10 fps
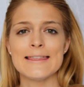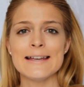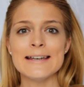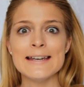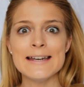
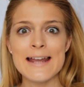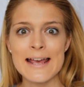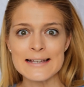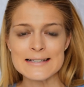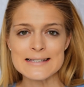the
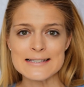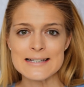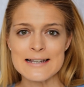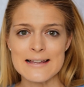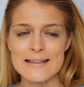
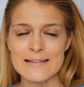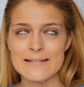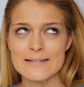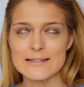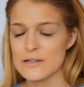next,
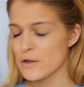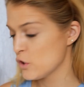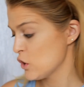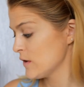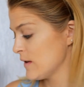so the
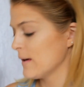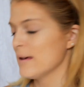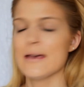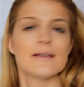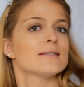third thing,
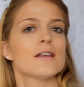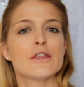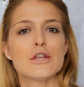yes,